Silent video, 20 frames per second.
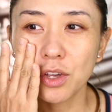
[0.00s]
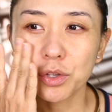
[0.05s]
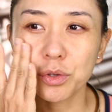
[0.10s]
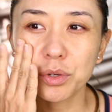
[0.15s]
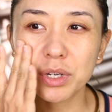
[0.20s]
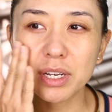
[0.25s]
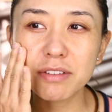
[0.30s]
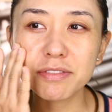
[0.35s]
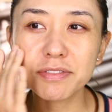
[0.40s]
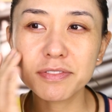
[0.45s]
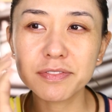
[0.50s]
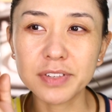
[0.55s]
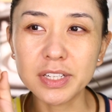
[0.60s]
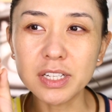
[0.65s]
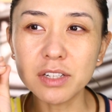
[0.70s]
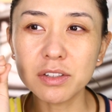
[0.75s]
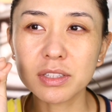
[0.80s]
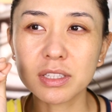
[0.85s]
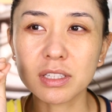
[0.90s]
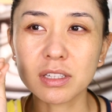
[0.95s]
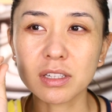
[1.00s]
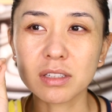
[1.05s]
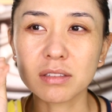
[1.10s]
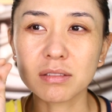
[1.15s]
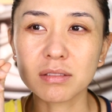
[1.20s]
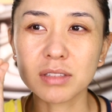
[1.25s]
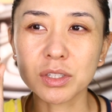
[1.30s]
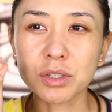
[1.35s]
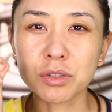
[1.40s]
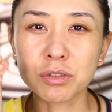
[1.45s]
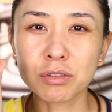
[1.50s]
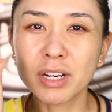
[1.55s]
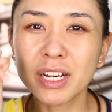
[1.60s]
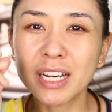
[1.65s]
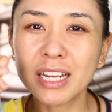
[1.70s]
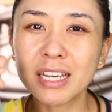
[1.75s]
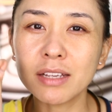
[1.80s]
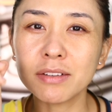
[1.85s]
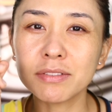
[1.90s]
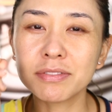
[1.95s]
you can feel the
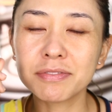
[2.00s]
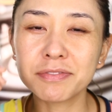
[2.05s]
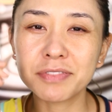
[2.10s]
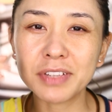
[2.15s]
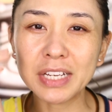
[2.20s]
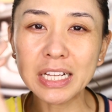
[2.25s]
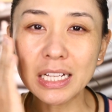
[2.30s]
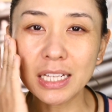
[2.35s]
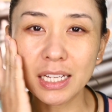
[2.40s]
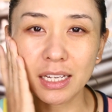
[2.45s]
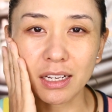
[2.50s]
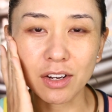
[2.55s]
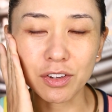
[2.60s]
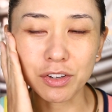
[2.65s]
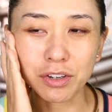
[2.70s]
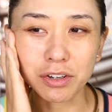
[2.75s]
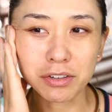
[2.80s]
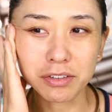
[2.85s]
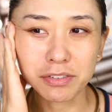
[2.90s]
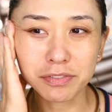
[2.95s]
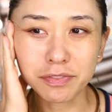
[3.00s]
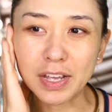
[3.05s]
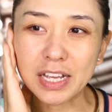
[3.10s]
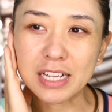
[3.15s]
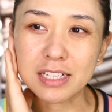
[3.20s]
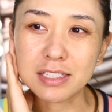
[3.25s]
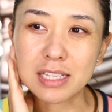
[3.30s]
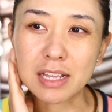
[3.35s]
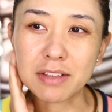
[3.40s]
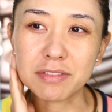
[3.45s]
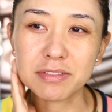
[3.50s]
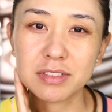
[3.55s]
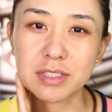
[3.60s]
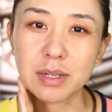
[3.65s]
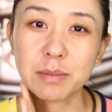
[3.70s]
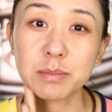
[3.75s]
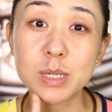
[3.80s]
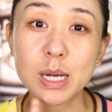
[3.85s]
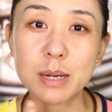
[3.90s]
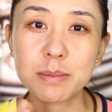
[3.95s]
gritty feeling on your face, and
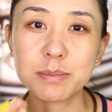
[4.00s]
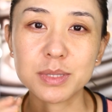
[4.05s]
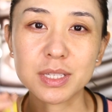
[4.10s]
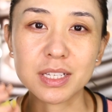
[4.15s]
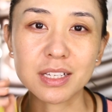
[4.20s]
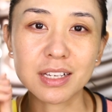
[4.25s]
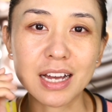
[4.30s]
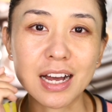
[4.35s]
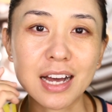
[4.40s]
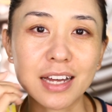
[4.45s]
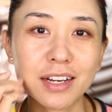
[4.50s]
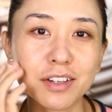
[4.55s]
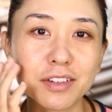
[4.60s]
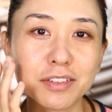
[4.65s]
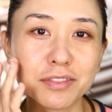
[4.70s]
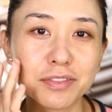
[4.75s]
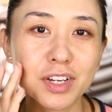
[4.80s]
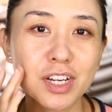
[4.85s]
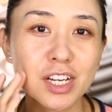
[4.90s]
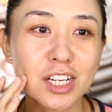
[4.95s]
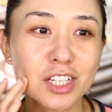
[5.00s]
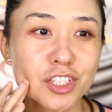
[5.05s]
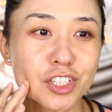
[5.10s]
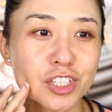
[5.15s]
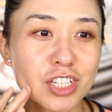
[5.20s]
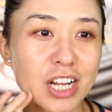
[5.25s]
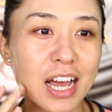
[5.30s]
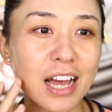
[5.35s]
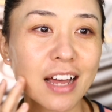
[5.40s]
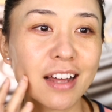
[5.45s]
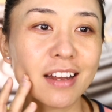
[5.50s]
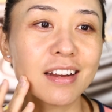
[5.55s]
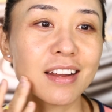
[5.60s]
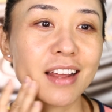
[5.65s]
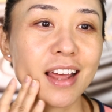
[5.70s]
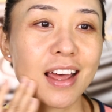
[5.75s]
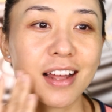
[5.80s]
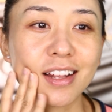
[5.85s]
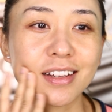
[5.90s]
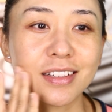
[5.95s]
sometimes it kind of shed
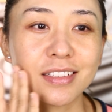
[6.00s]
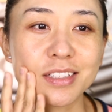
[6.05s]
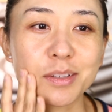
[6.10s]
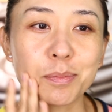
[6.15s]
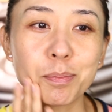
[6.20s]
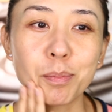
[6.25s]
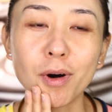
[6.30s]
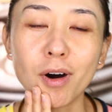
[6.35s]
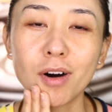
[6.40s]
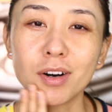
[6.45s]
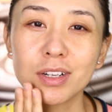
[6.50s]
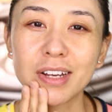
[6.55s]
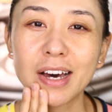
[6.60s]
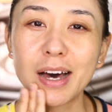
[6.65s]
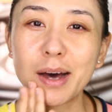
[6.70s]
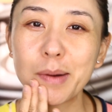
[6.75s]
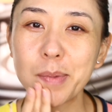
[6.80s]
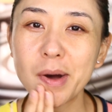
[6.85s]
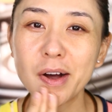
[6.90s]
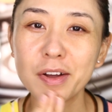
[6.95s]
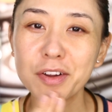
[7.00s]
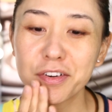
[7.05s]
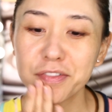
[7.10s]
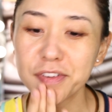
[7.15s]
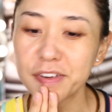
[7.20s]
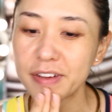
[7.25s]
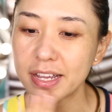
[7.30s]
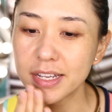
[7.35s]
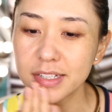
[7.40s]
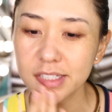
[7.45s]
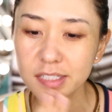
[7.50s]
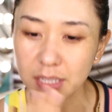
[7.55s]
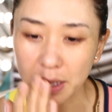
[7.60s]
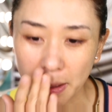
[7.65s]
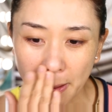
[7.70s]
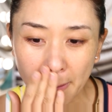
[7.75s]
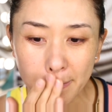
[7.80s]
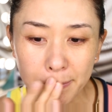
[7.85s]
and balled up on your face.